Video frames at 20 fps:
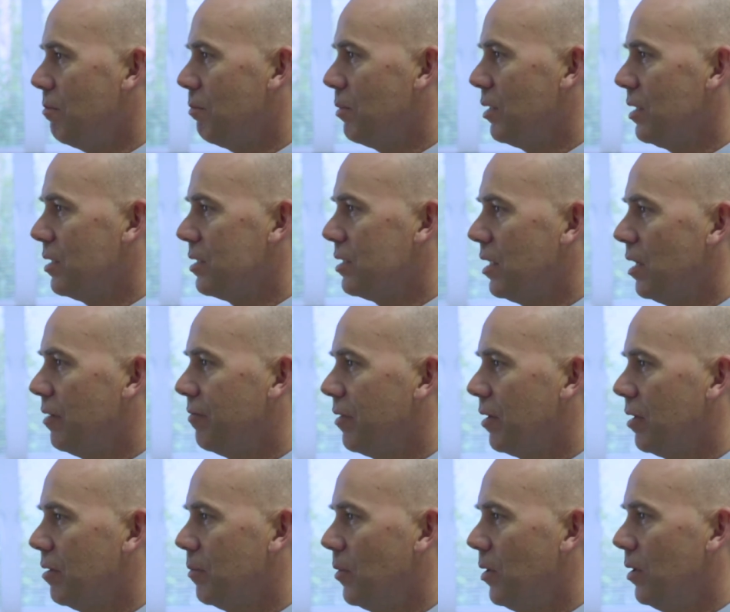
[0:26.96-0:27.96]
but the South
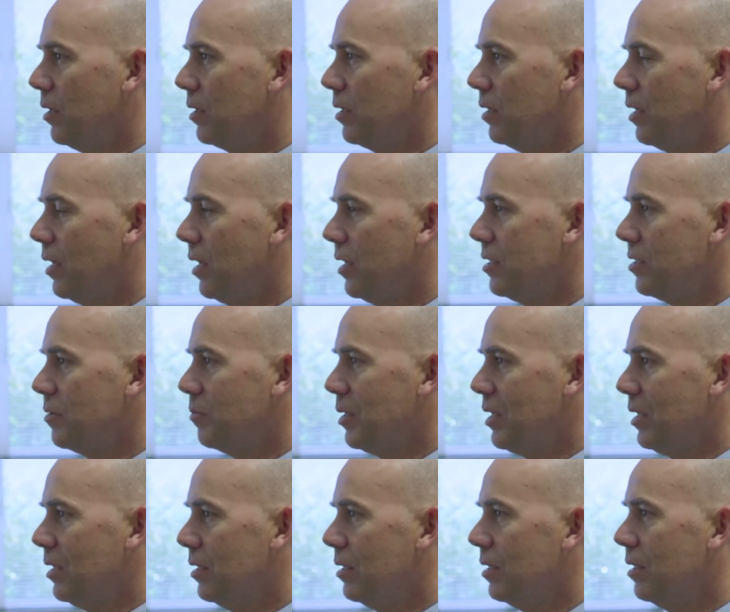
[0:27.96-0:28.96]
African market has
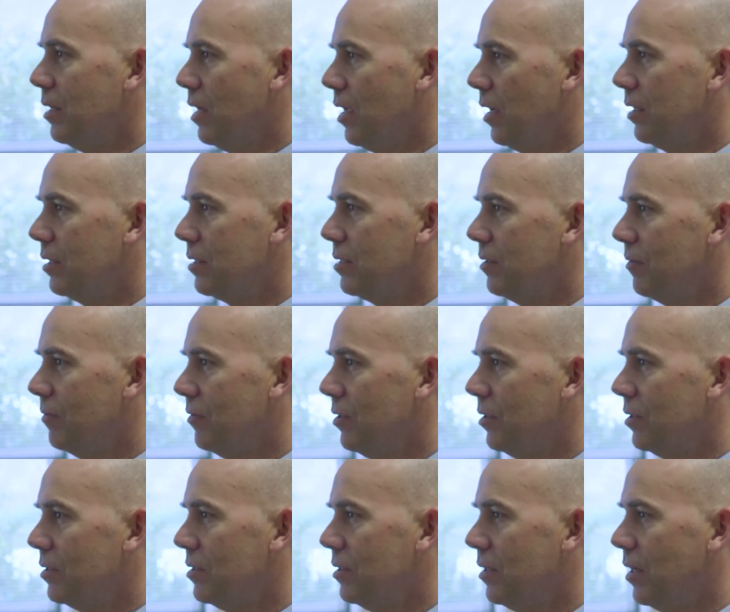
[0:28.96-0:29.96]
been negative
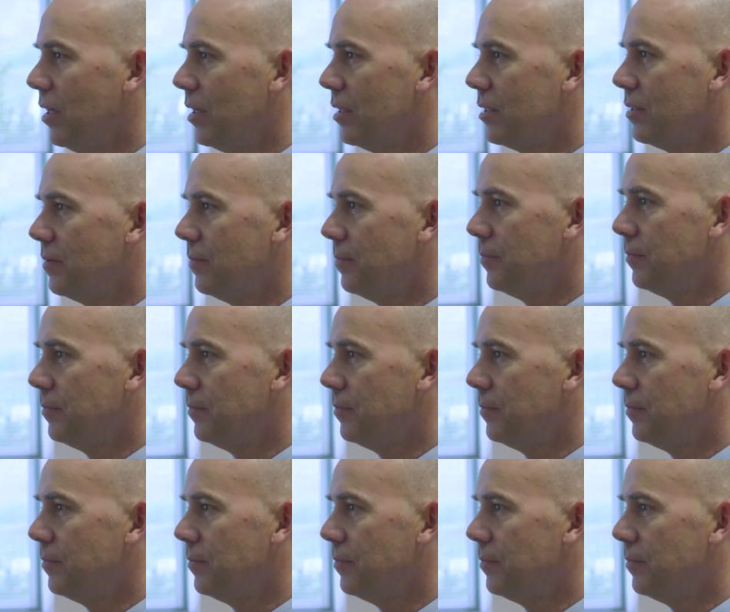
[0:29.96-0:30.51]
year to date.